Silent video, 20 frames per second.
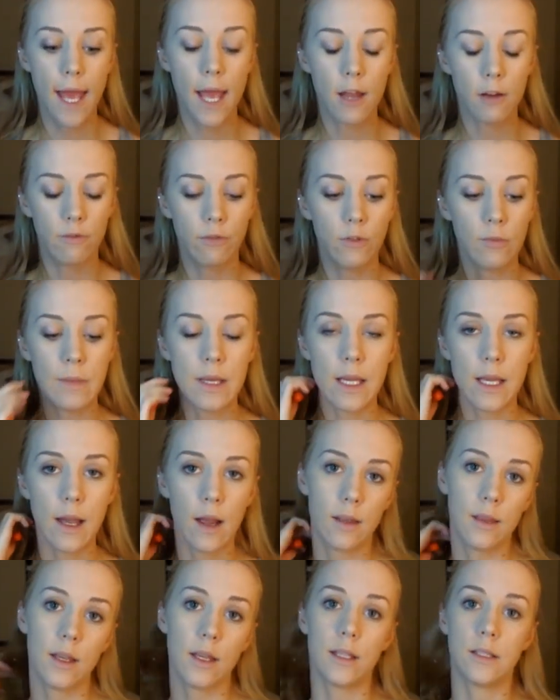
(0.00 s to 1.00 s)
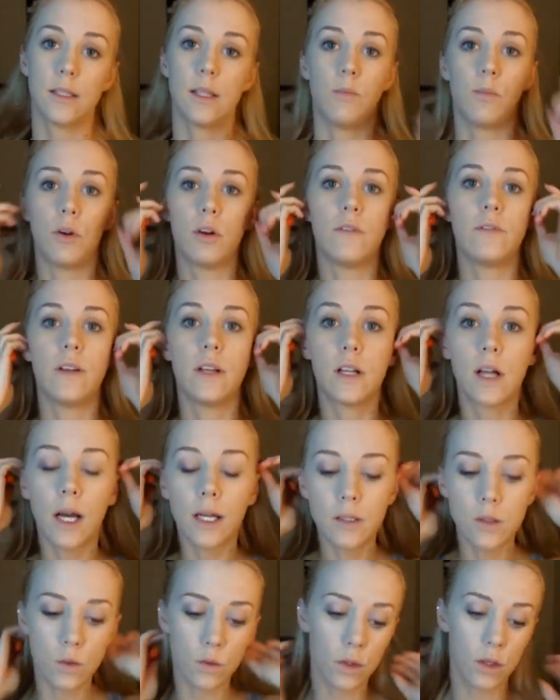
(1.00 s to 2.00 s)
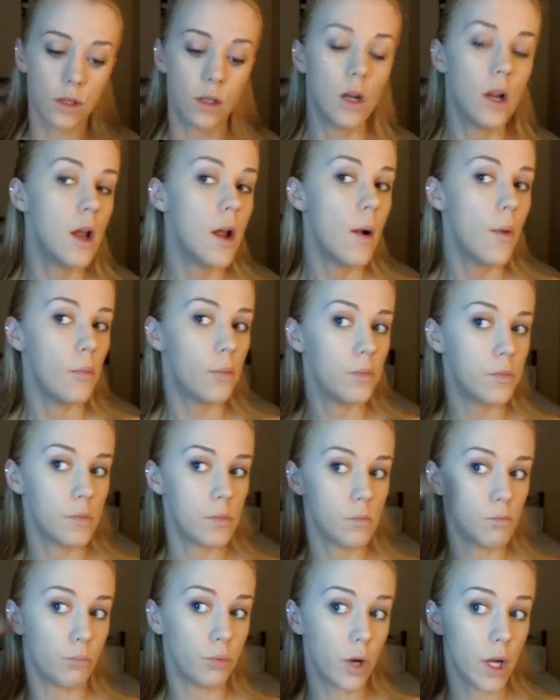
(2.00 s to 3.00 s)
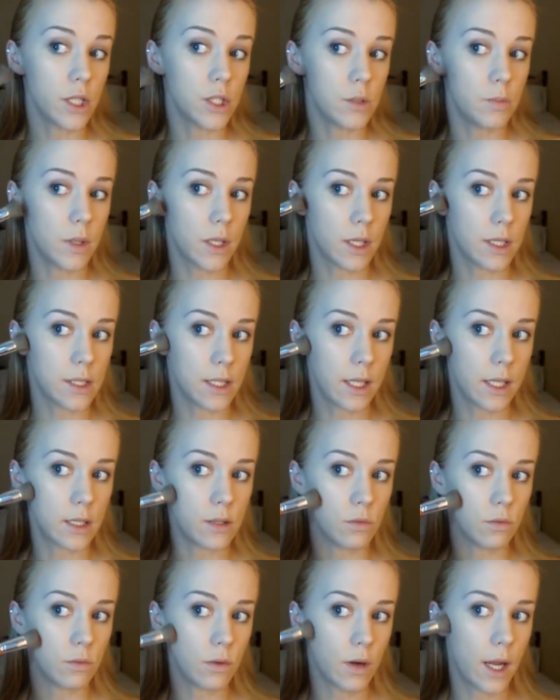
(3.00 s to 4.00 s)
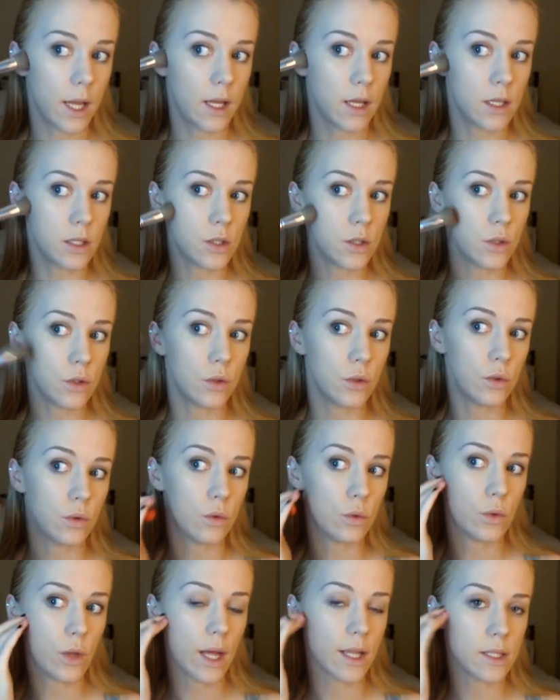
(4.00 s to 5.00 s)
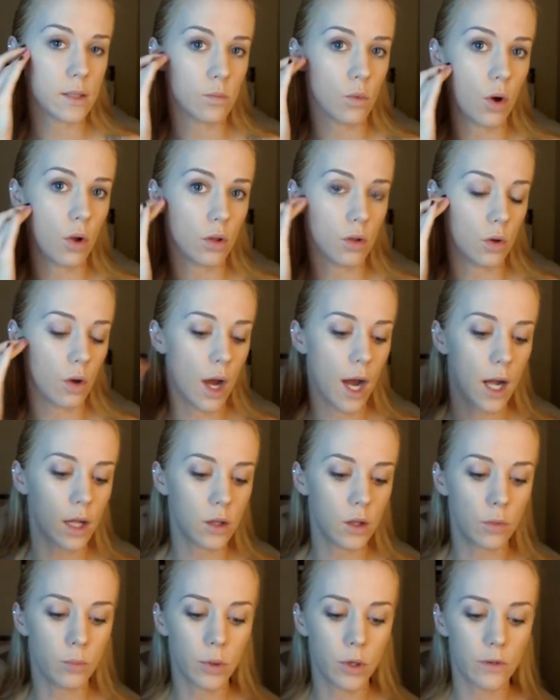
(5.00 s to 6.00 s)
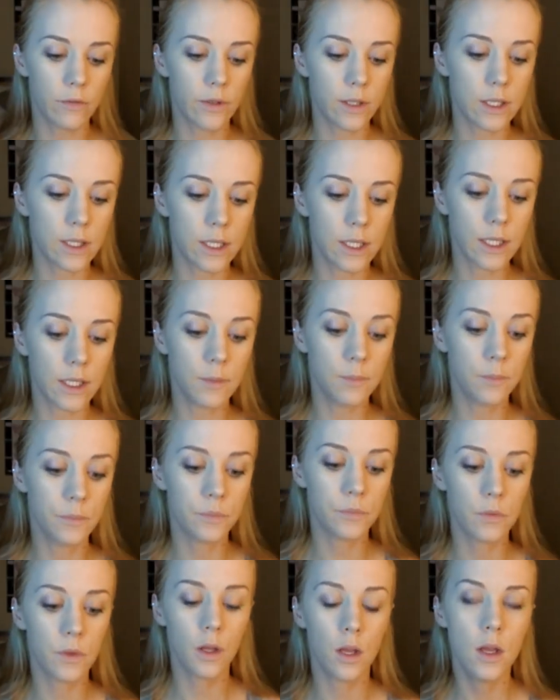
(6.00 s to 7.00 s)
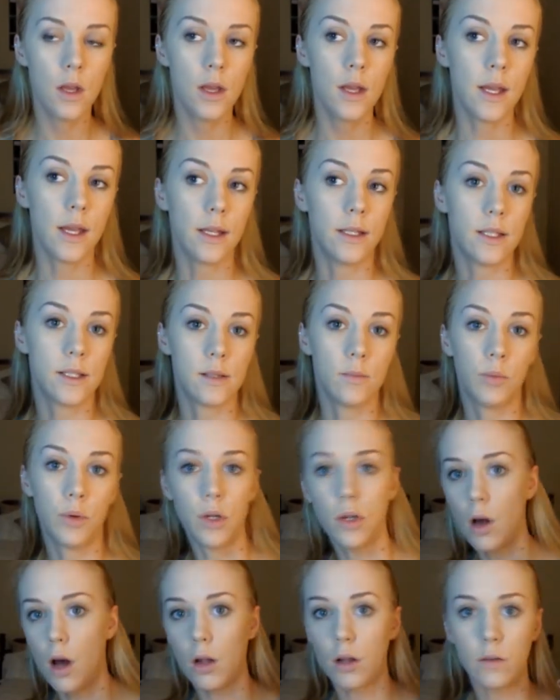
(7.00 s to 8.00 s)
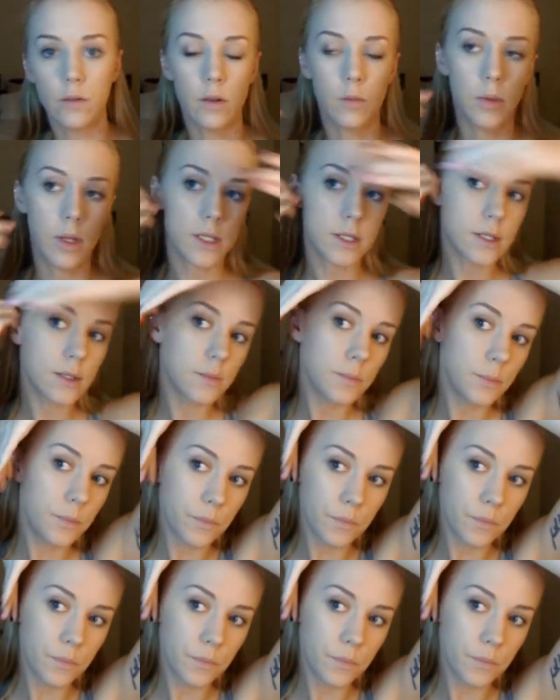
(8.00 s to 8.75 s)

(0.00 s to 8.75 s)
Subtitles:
And for me, I think it's a perfect contour brush because it gets right into that small little hollow perfectly and doesn't put it all over the place.